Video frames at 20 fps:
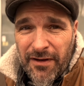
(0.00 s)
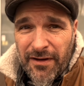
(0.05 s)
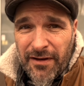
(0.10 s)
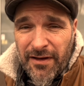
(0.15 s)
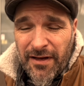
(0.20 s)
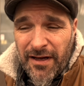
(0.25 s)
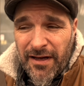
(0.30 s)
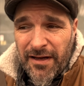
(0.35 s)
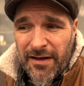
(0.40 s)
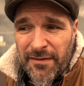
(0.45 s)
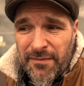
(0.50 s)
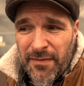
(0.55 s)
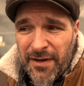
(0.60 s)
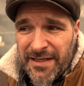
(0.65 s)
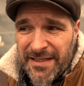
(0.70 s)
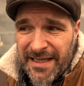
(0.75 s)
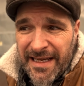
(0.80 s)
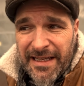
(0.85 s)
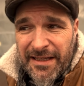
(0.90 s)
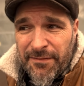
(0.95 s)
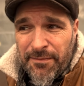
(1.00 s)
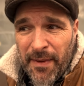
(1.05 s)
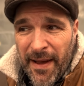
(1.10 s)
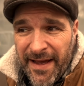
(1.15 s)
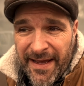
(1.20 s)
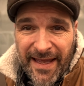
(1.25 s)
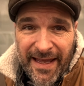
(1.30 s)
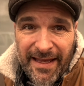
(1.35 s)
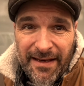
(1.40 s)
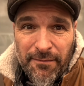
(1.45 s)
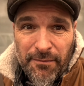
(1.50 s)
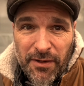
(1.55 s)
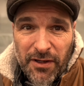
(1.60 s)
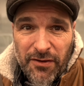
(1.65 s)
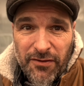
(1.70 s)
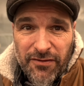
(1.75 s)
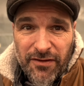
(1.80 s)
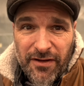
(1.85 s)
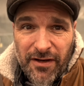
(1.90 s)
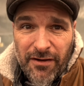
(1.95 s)
uh, my seats back in
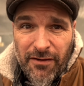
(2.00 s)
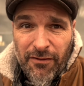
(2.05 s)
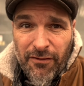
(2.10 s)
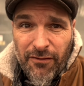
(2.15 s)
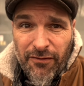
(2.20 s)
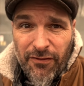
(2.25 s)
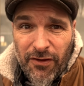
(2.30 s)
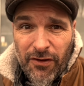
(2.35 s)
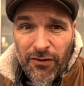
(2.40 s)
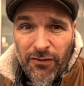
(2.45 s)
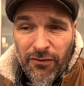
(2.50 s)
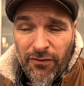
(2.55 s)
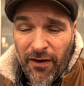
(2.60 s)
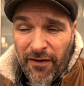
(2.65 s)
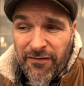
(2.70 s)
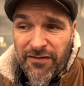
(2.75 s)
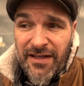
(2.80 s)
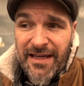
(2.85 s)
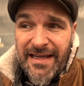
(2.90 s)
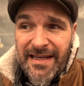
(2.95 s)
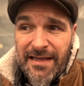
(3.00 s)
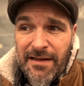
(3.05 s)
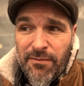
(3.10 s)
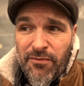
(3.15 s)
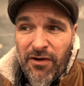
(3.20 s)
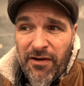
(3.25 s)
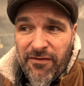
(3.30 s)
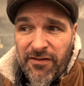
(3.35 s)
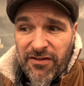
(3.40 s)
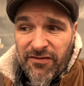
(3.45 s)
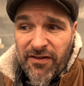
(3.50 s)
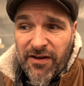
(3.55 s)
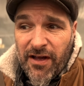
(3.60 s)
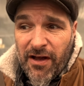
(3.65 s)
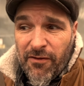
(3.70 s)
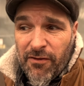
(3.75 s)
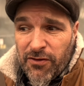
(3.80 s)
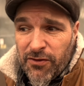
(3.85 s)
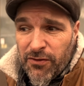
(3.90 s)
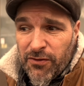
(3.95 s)
because I don't know if you have seen in the previous
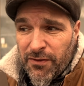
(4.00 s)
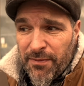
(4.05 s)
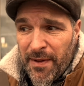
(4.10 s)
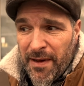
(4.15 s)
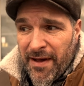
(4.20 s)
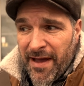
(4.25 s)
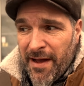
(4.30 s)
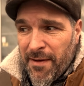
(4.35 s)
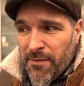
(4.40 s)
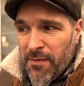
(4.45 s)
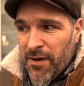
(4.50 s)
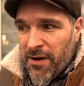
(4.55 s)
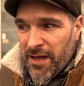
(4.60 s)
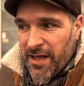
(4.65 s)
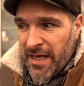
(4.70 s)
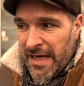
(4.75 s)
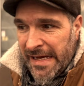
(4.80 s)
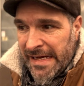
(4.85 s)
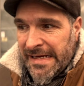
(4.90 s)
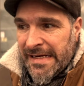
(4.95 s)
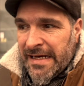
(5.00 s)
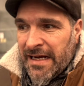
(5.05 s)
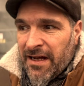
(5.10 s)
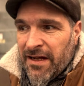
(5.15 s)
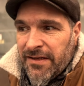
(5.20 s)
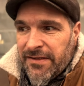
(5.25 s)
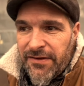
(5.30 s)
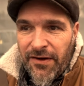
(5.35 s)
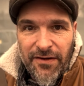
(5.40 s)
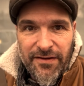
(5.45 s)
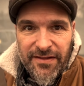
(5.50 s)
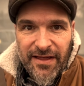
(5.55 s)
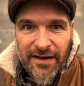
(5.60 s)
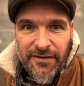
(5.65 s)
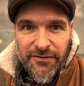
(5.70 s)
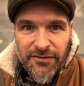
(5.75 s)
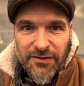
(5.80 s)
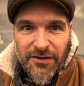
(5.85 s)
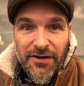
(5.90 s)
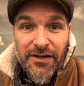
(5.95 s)
video, I talked about how my
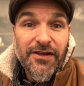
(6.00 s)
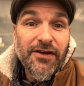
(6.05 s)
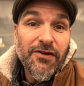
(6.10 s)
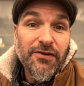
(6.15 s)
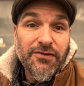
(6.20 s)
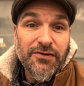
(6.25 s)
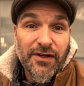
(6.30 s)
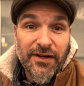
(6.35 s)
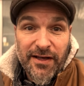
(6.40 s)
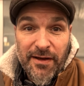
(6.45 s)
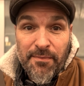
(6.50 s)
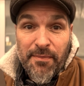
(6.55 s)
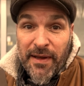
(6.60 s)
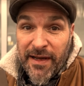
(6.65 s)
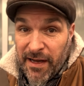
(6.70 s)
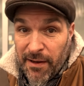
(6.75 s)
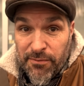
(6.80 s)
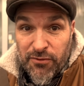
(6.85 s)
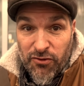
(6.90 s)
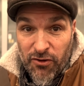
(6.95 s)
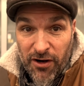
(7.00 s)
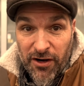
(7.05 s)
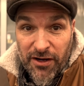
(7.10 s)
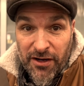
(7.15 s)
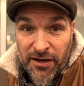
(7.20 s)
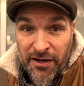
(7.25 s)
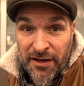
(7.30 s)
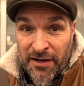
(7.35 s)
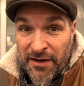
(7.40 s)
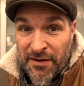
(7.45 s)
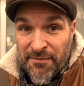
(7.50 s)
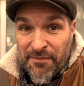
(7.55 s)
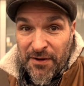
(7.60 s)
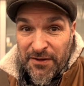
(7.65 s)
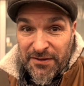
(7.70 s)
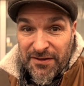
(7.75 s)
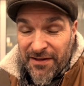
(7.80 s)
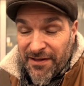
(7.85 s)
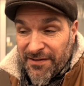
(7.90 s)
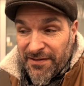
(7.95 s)
9000 I use like a pickup truck
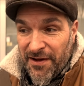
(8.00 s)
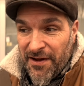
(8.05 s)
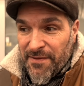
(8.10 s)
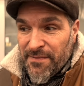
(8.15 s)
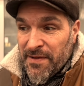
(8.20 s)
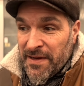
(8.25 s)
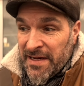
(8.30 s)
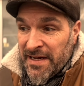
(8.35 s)
most of the time.